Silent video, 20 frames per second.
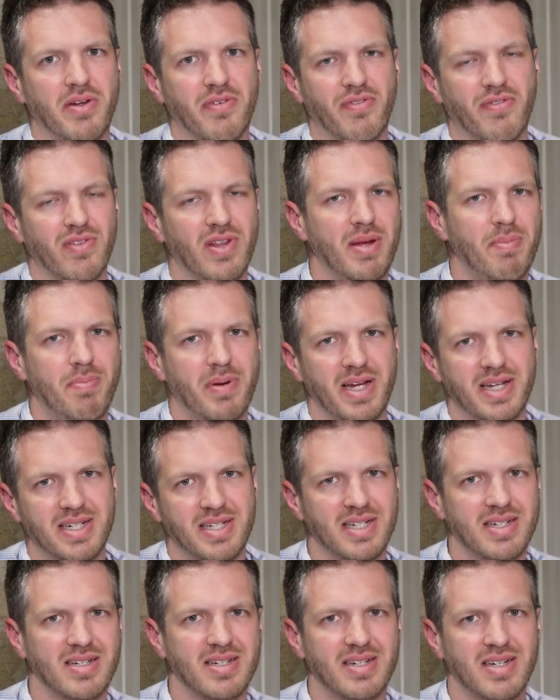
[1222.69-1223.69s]
you flip
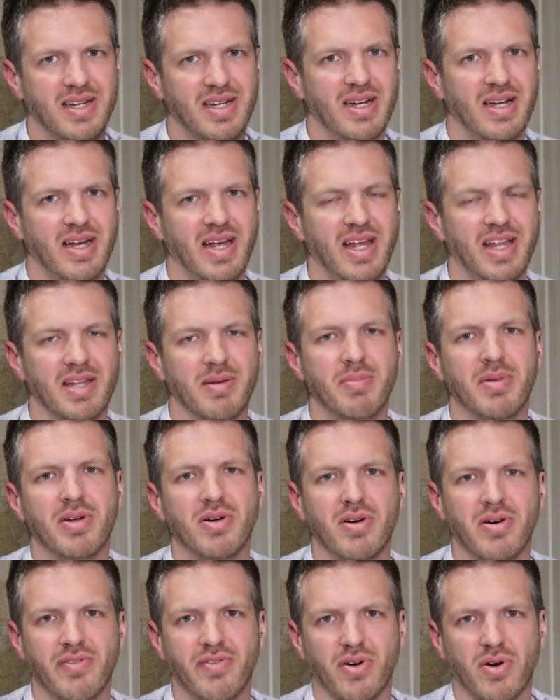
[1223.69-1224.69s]
it in the
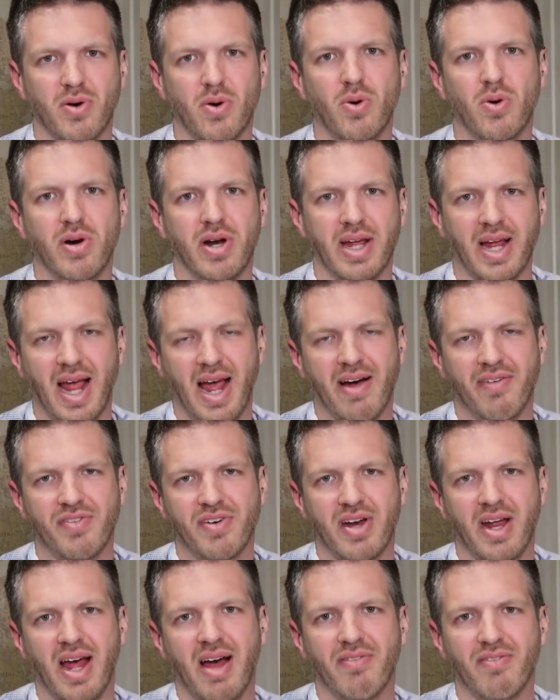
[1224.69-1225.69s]
middle of recording after
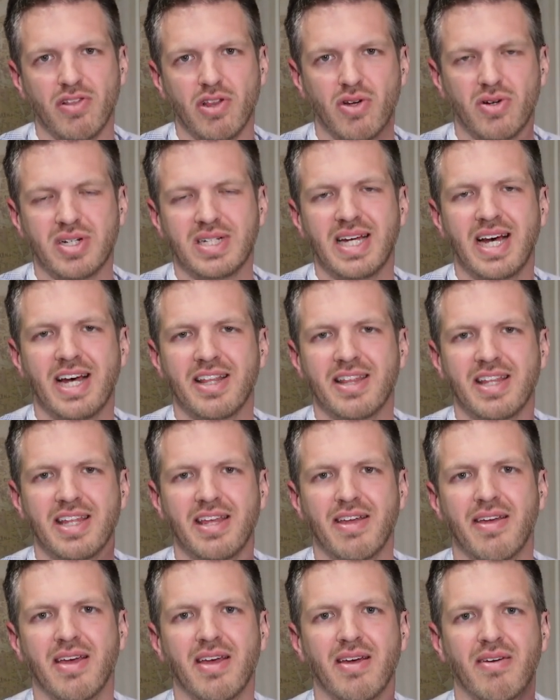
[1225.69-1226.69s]
you have looked at
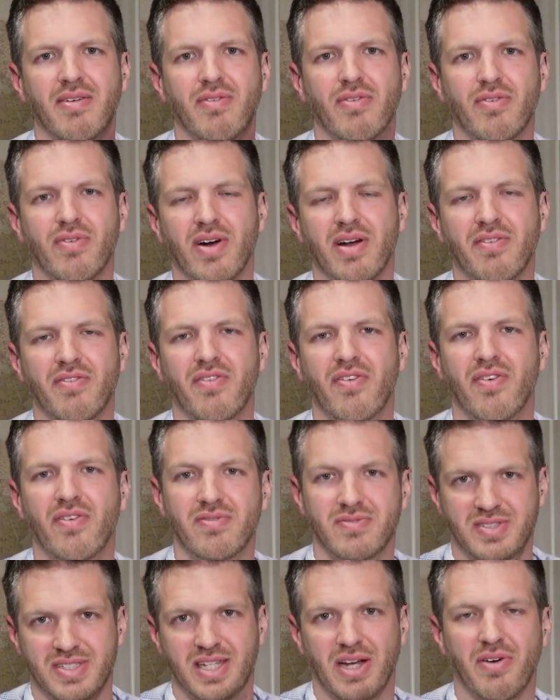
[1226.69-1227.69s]
the front
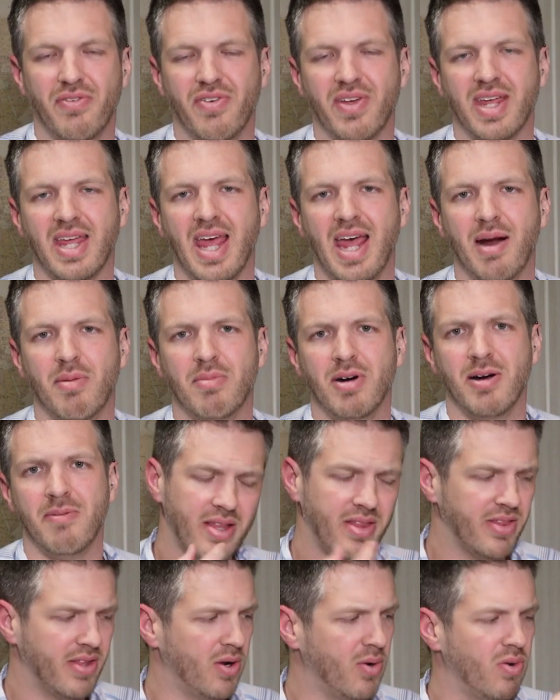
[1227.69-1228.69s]
selfie camera.
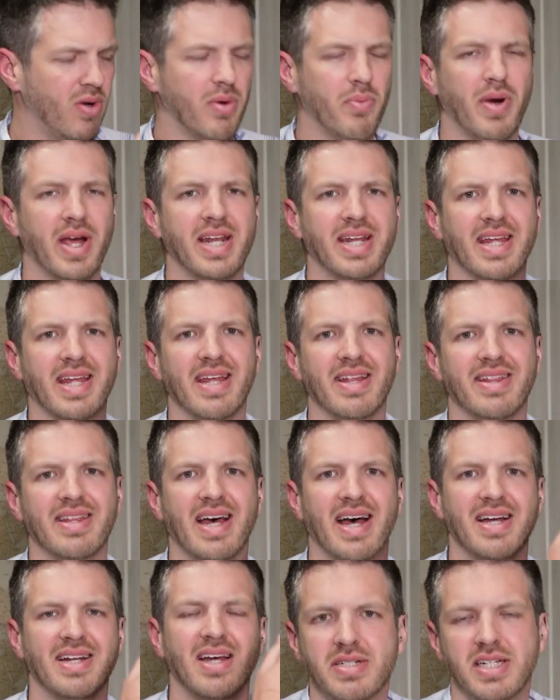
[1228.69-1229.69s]
The only way to get
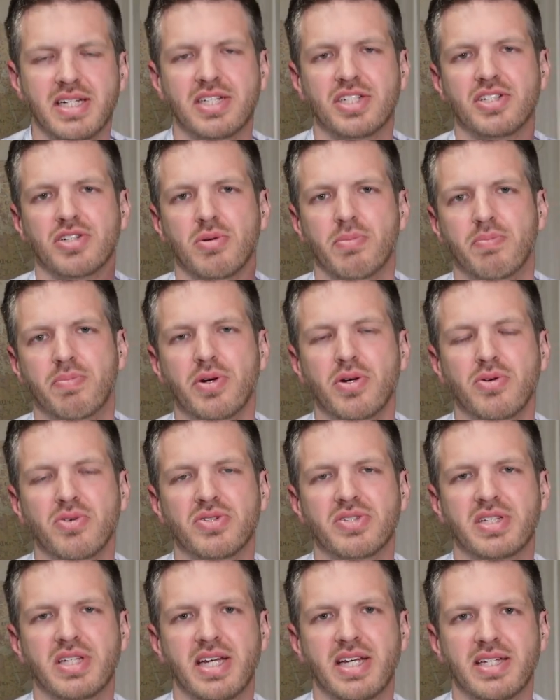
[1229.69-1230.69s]
that digital
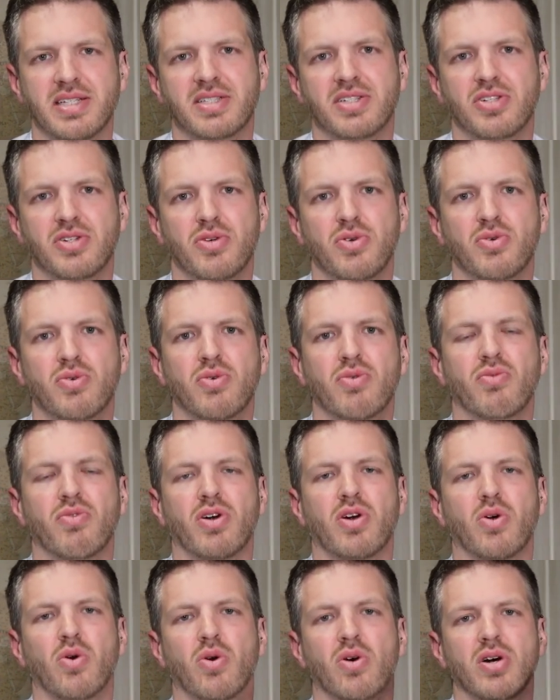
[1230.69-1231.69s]
boost is to
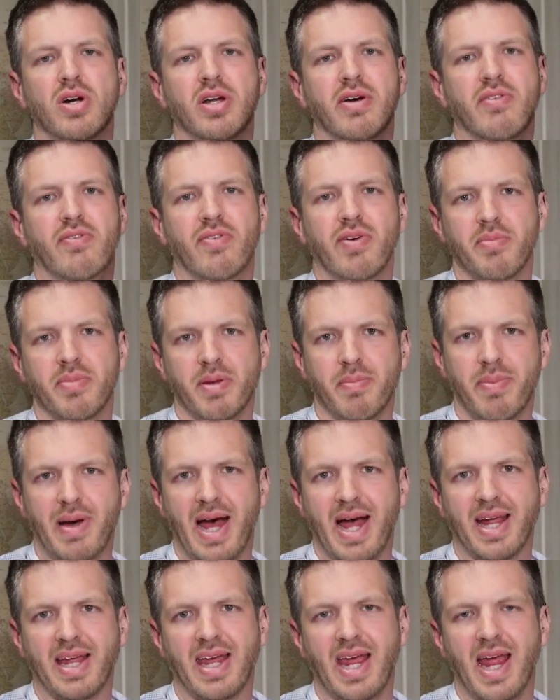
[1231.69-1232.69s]
record from the
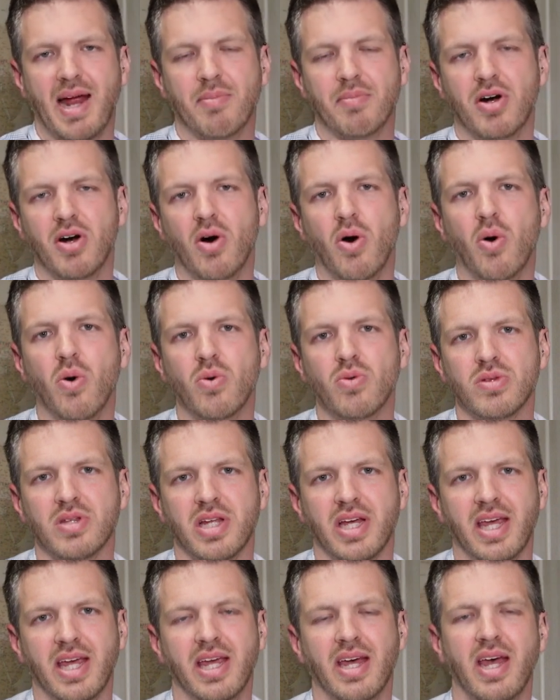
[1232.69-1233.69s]
back camera
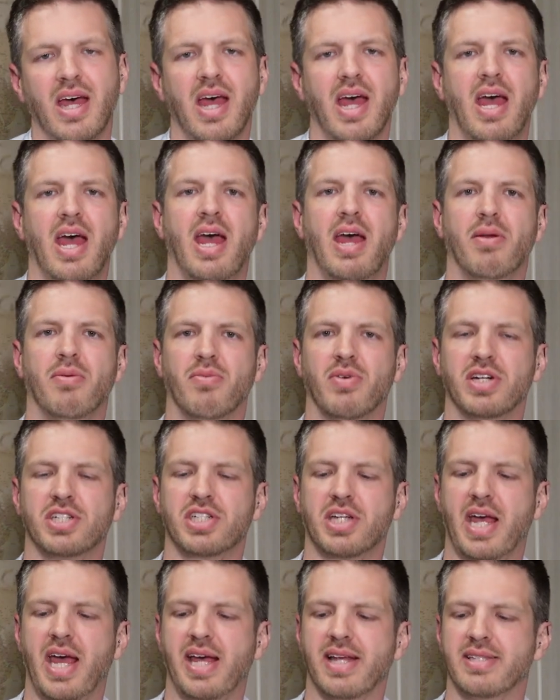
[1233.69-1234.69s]
only, in which
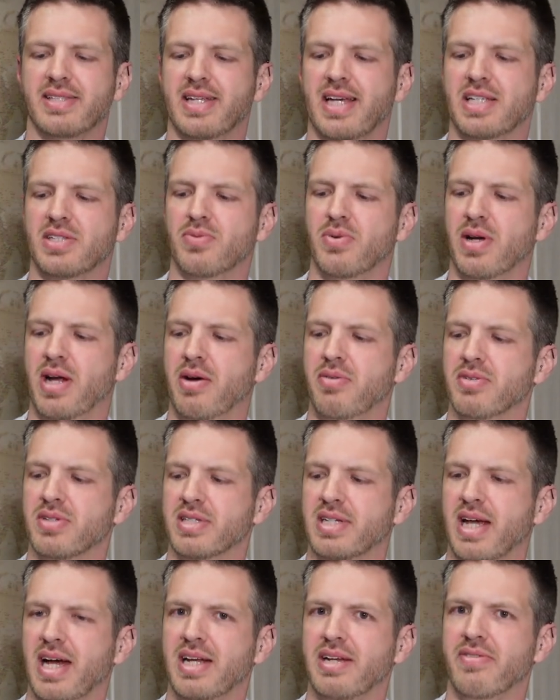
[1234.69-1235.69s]
case that's when I was
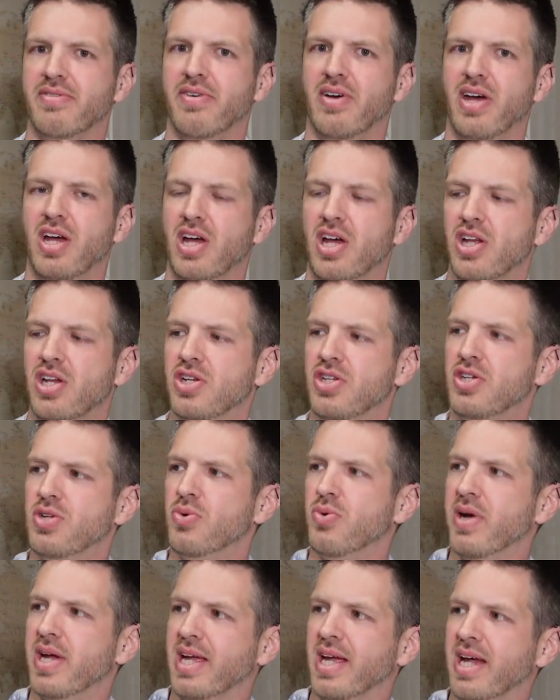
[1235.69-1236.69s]
kind of
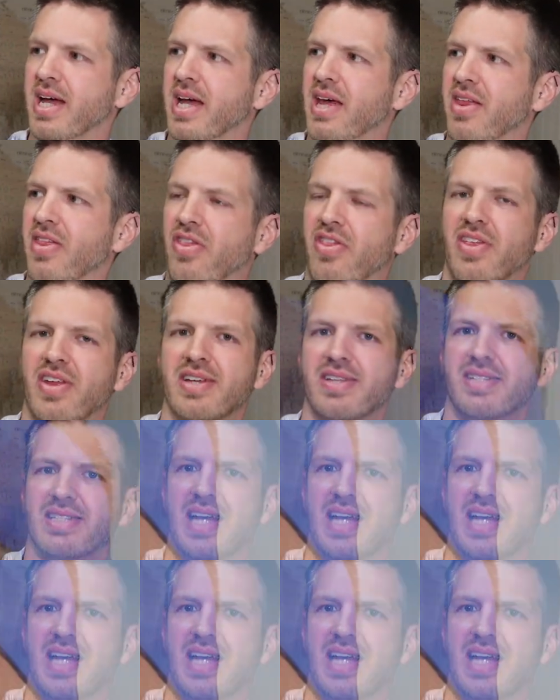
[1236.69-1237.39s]
doing this